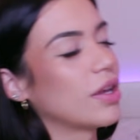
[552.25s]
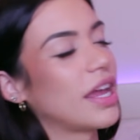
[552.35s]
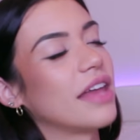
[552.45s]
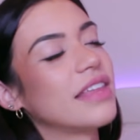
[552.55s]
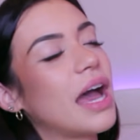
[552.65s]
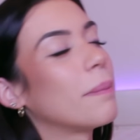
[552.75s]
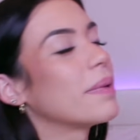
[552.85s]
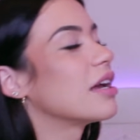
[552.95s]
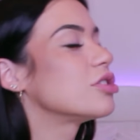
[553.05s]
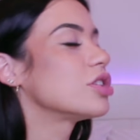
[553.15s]
yeah, that
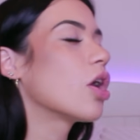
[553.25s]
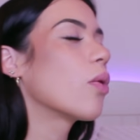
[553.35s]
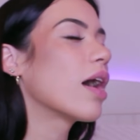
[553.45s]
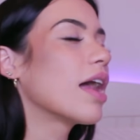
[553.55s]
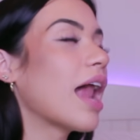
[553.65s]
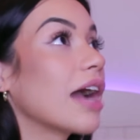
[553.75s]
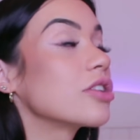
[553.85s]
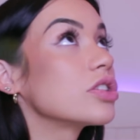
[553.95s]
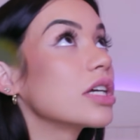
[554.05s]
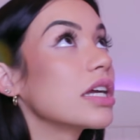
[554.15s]
you know what?
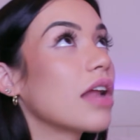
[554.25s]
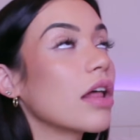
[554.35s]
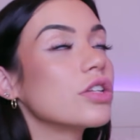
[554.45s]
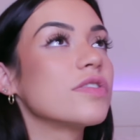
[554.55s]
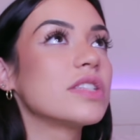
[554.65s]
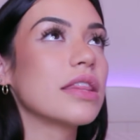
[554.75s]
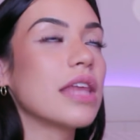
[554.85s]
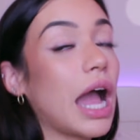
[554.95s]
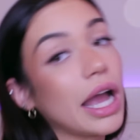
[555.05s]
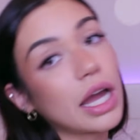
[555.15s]
Actually, now that you've said
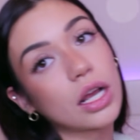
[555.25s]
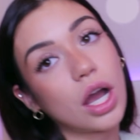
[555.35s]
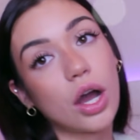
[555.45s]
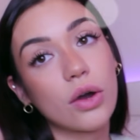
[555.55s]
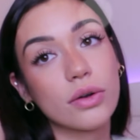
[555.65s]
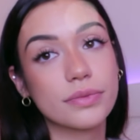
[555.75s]
that, I gotta go.